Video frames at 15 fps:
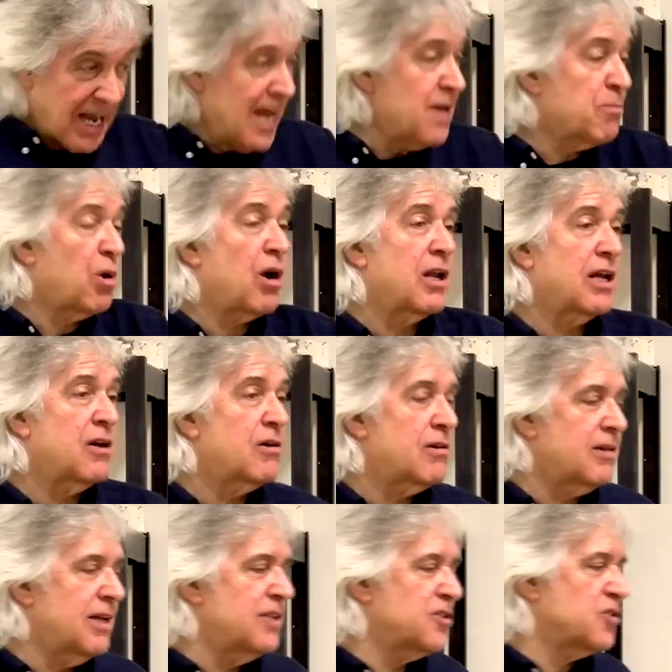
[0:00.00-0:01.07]
And
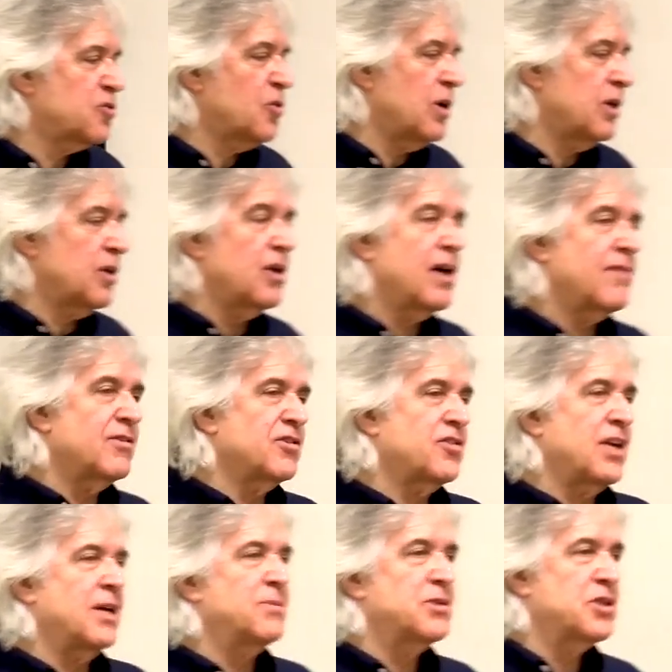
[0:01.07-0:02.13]
polyurethanes as well. You have the same